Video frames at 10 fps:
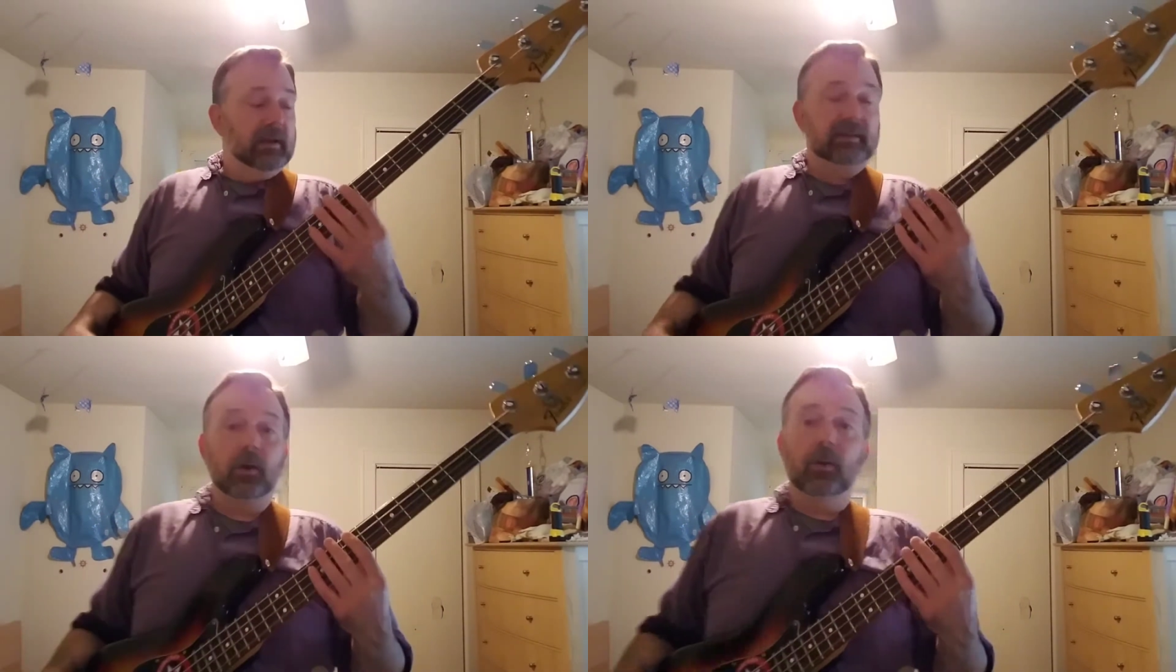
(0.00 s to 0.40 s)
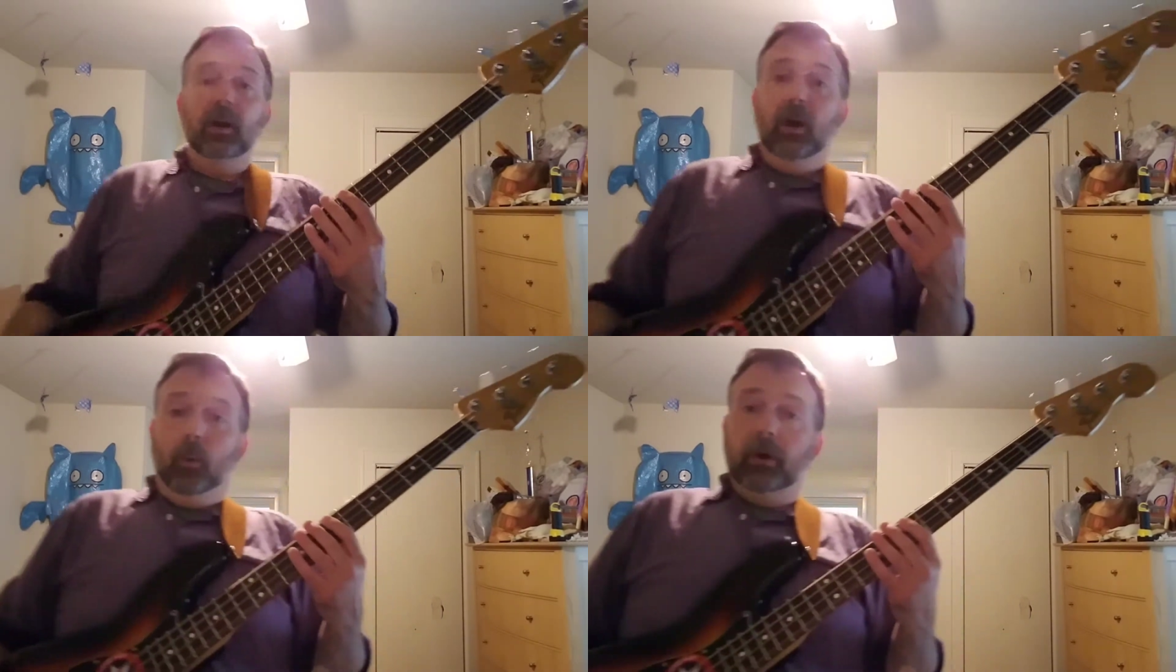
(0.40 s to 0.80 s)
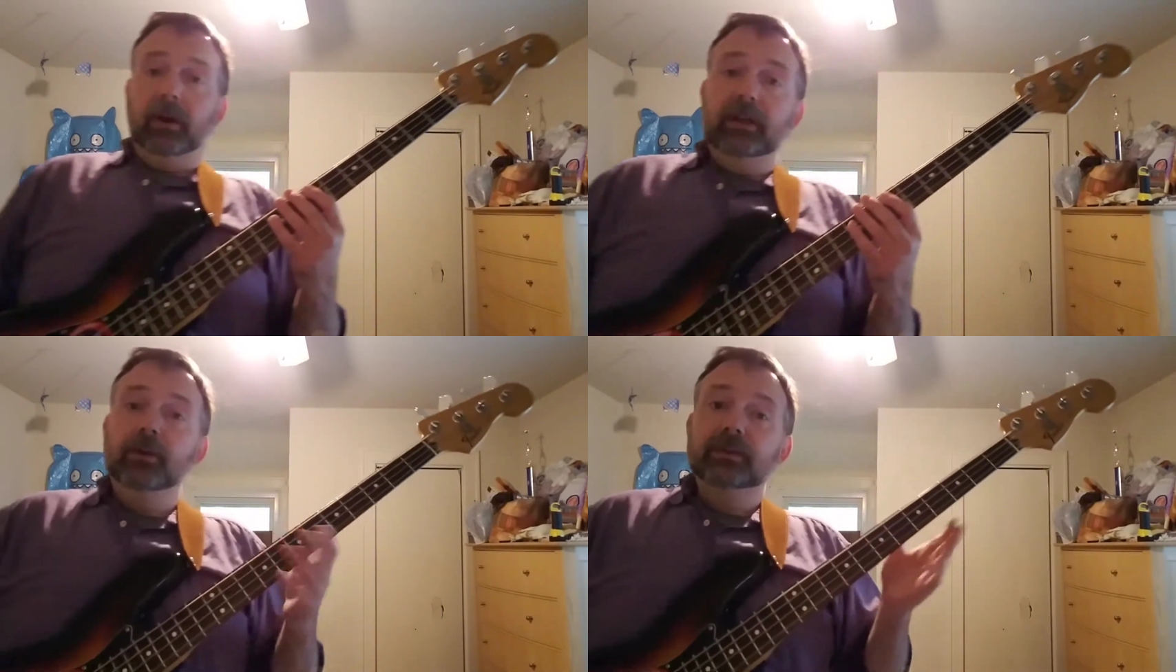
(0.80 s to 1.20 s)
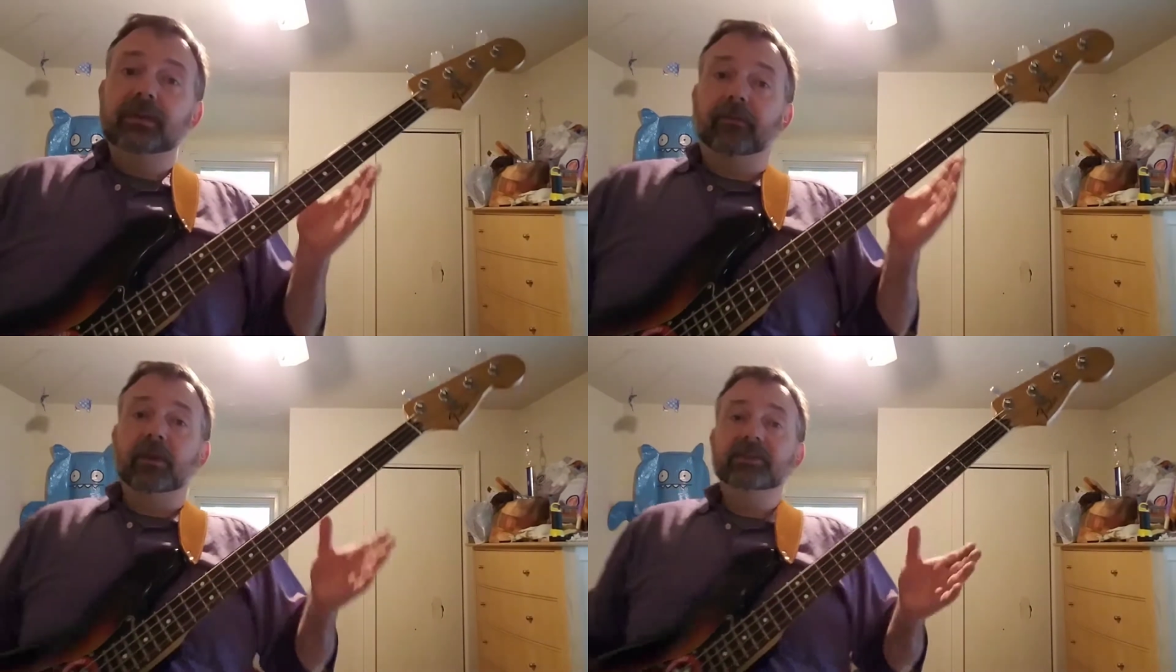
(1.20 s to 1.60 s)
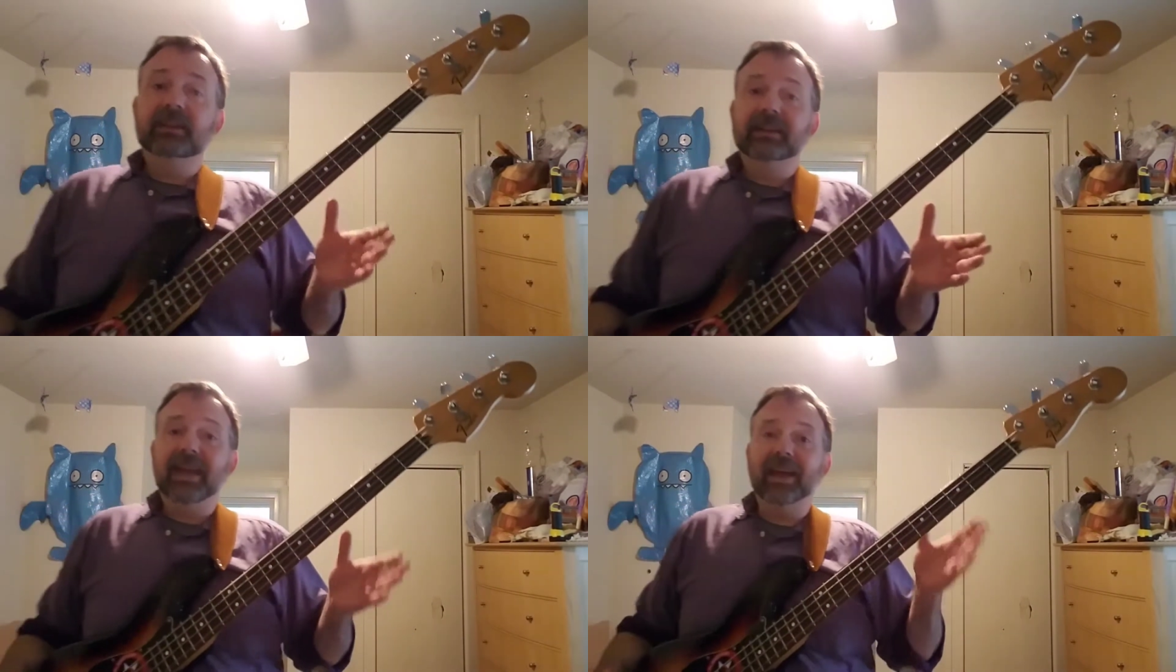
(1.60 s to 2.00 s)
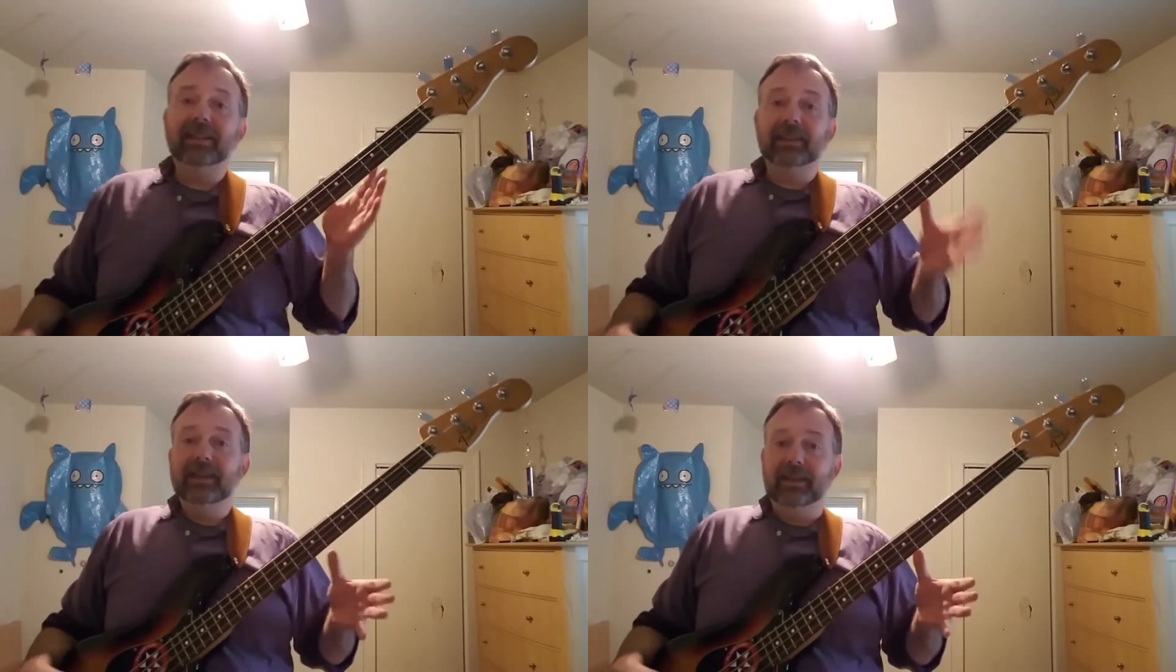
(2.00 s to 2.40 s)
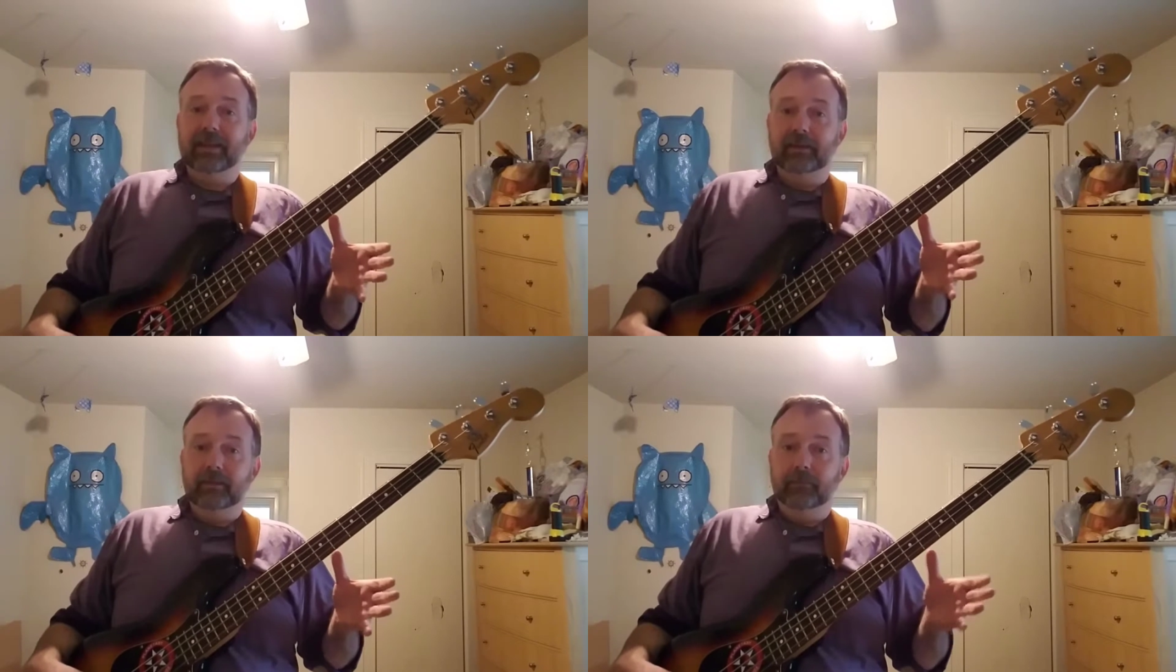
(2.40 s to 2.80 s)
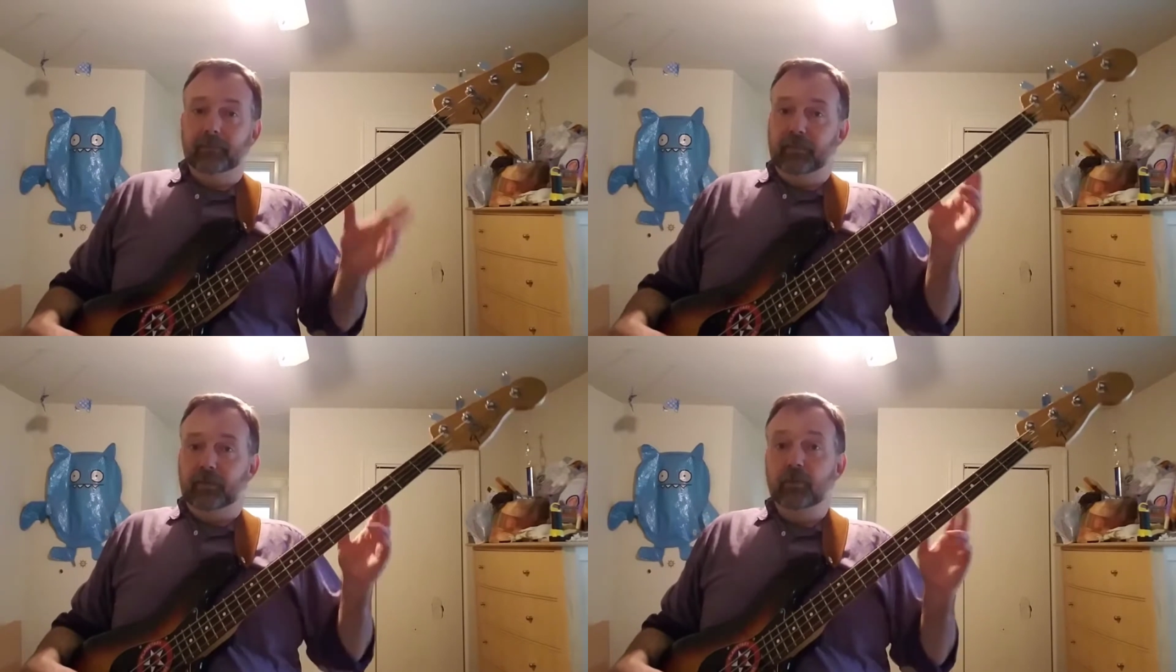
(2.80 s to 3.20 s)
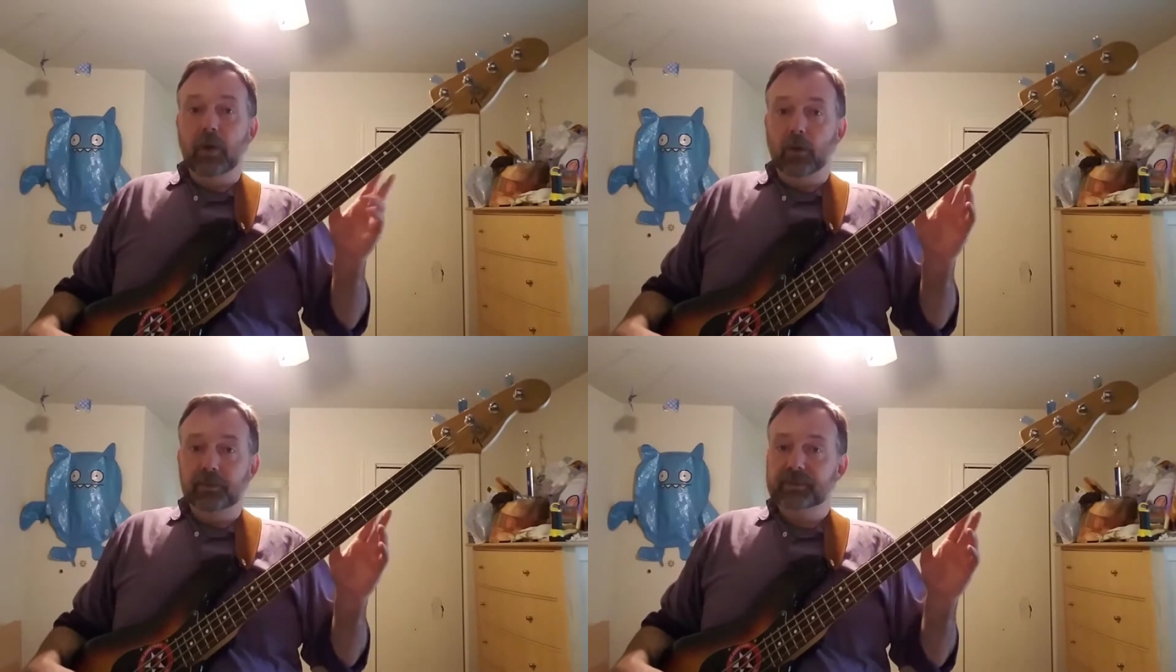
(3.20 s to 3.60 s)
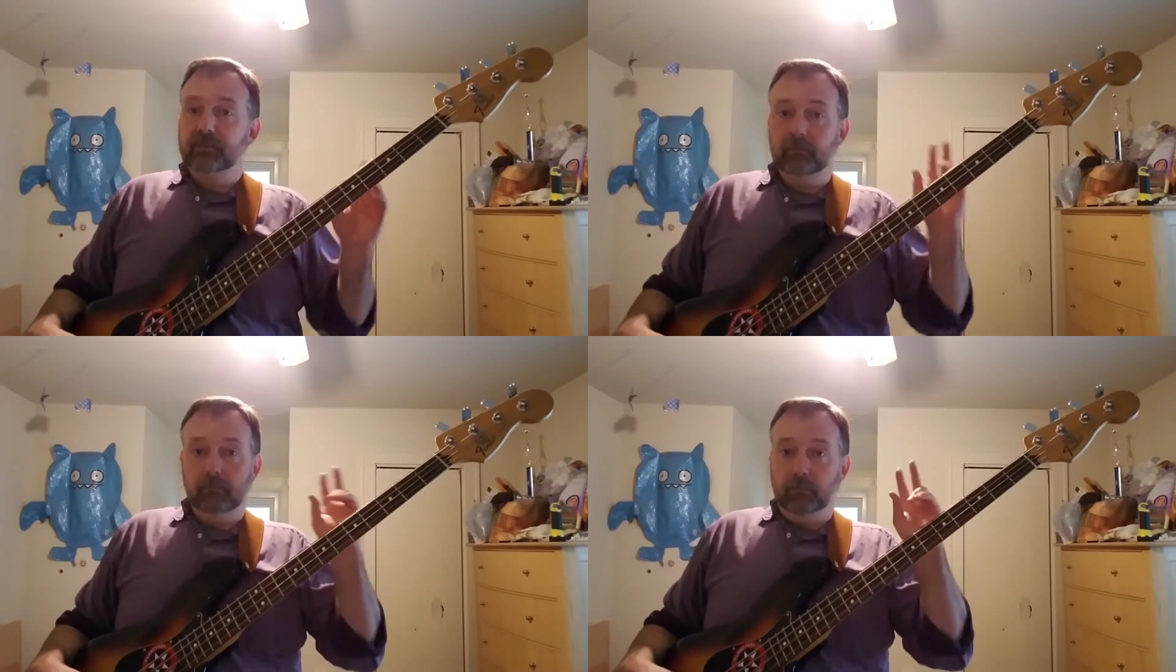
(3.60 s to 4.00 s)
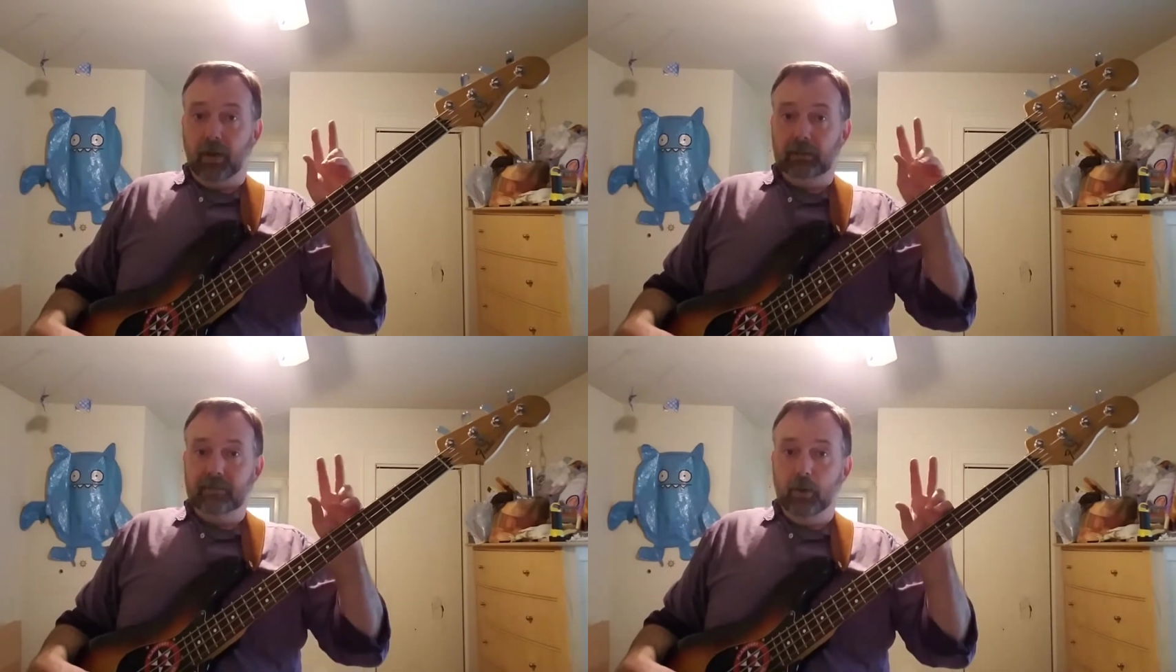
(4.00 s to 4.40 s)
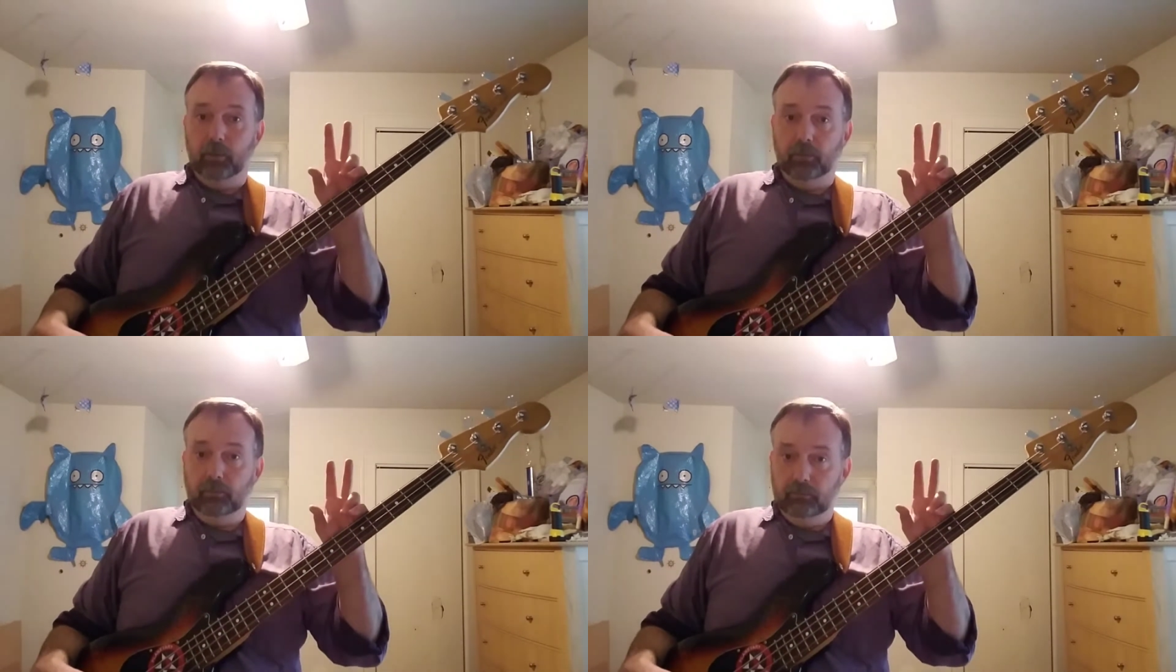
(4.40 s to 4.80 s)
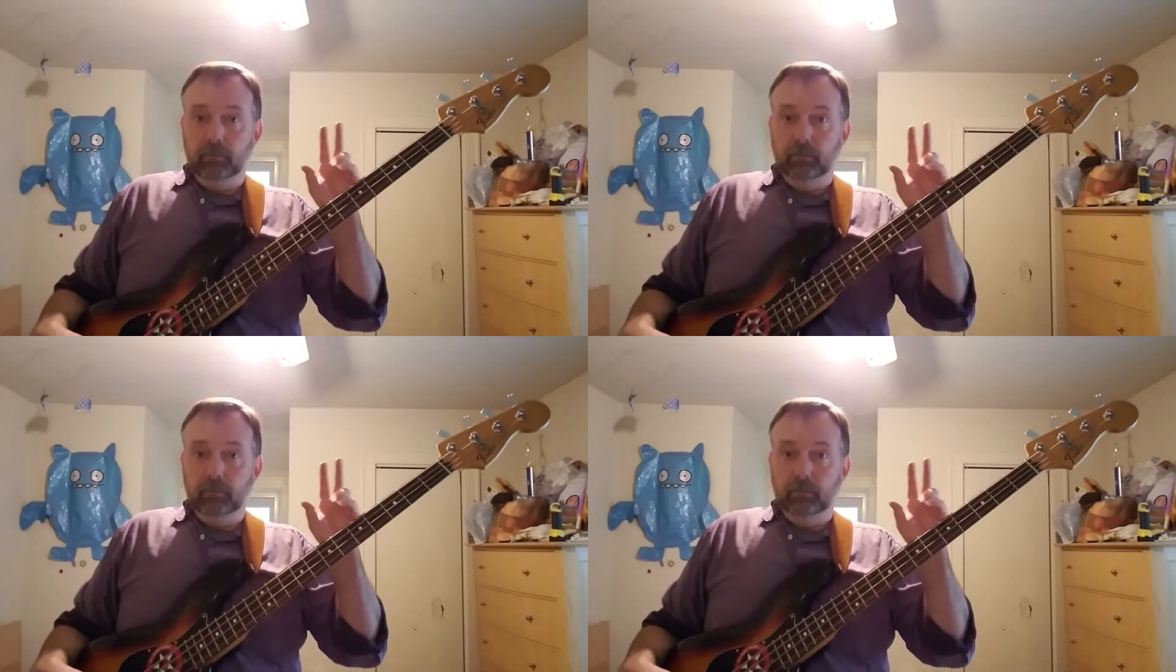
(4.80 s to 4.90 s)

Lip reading: So we're going to use Phrygian and Lydian, two modes, polymodal,